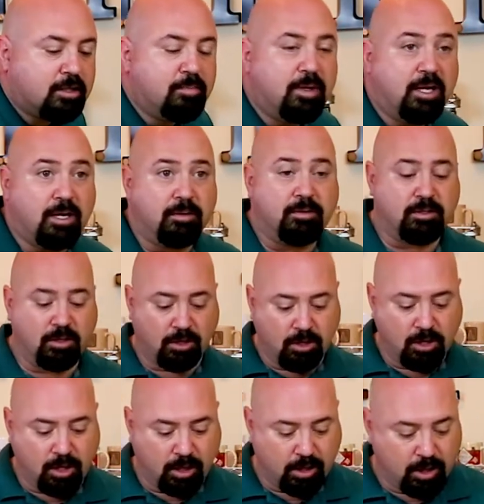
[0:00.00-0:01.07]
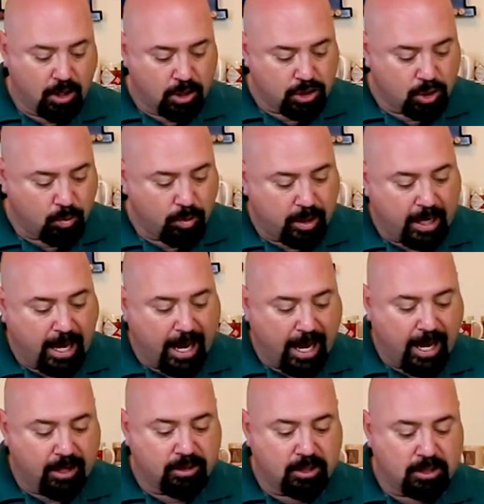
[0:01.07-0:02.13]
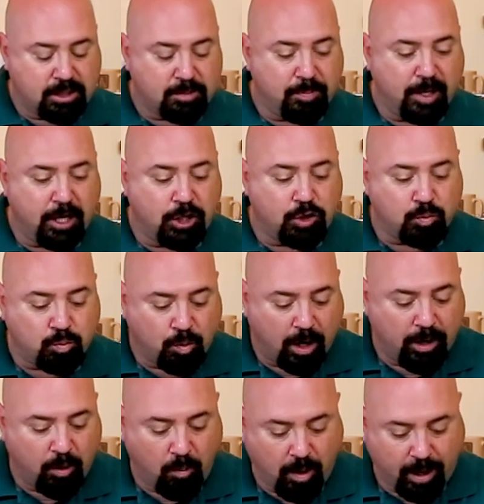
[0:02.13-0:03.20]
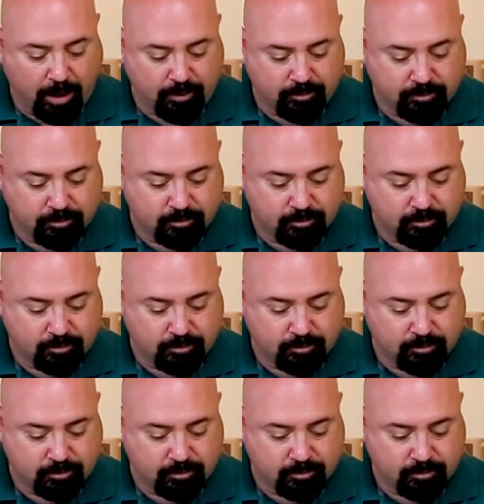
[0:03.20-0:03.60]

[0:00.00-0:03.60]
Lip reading: to begin to cook. So we're gonna add the spinach right away.